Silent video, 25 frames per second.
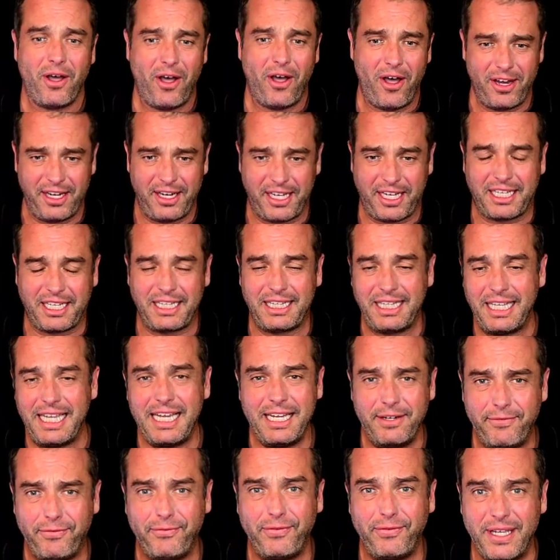on a
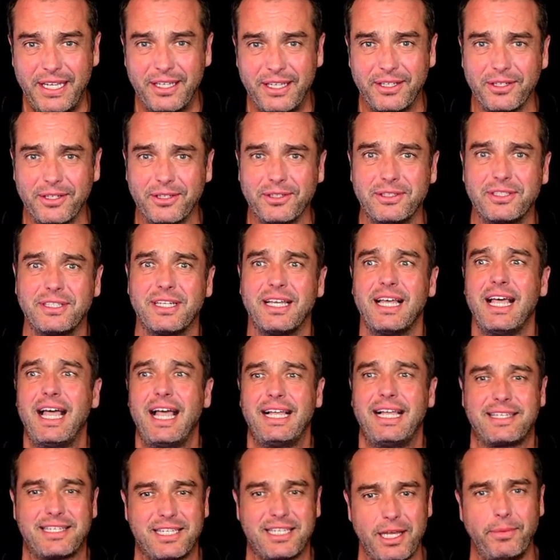clean field
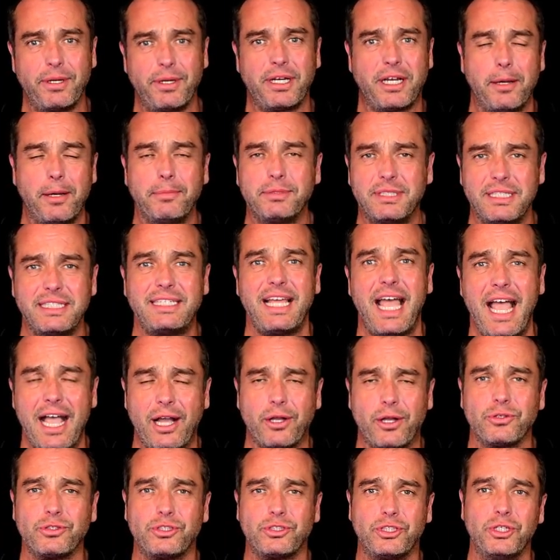and someone comes and
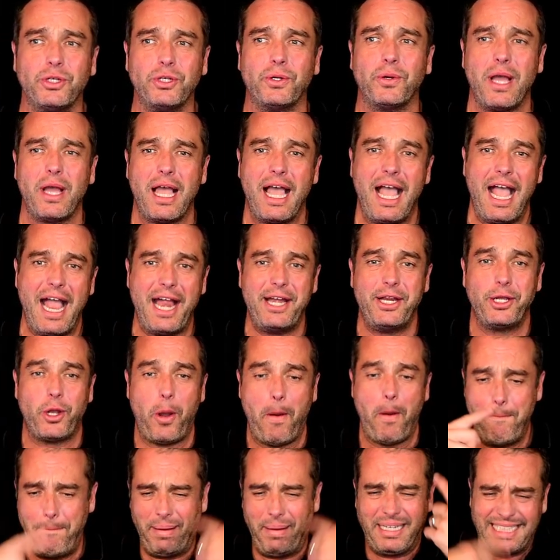tackles you and you
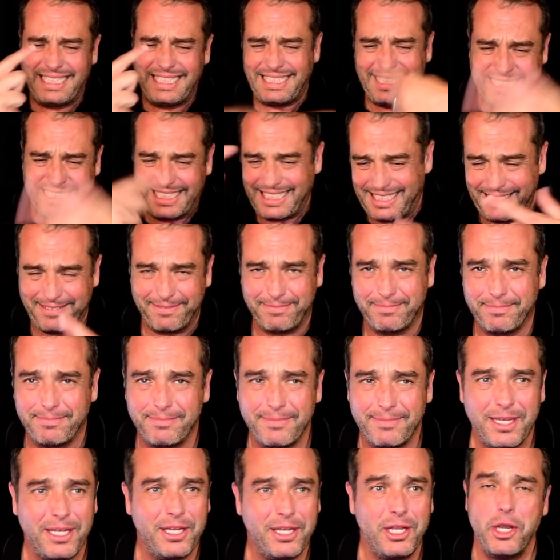go,
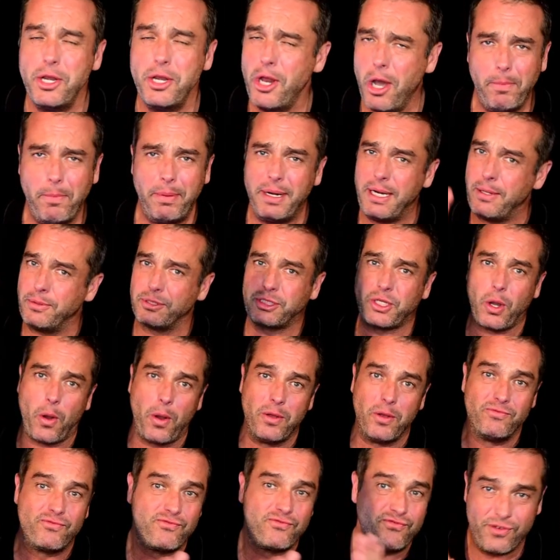nobody was
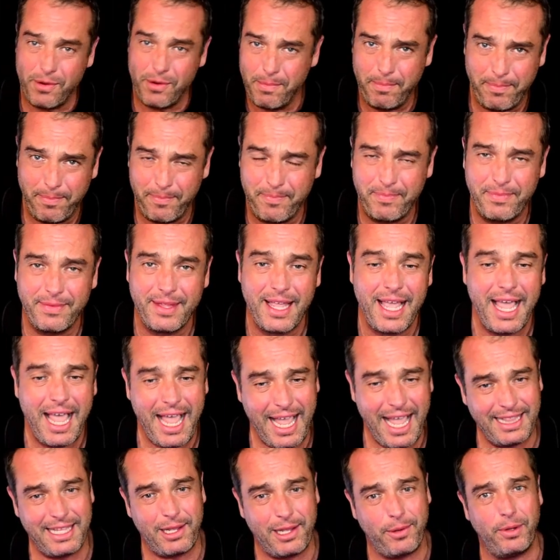going, whoop,
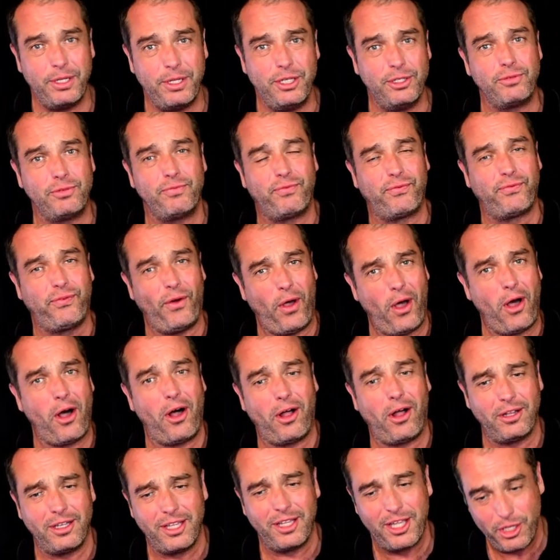and then when you
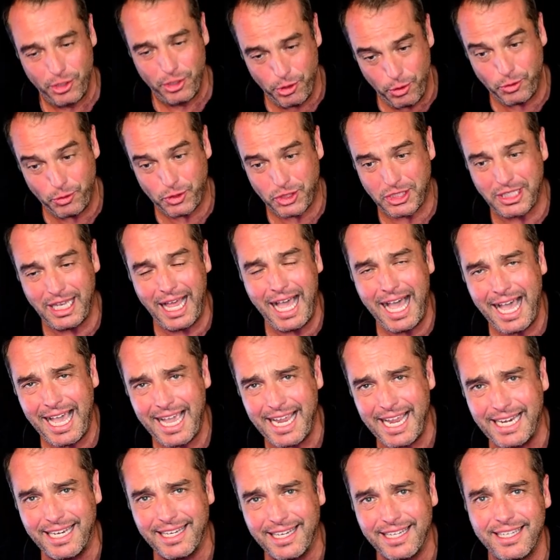fall, you
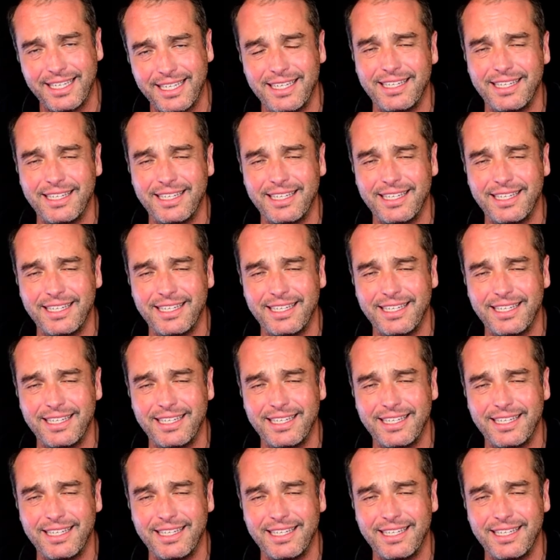slide.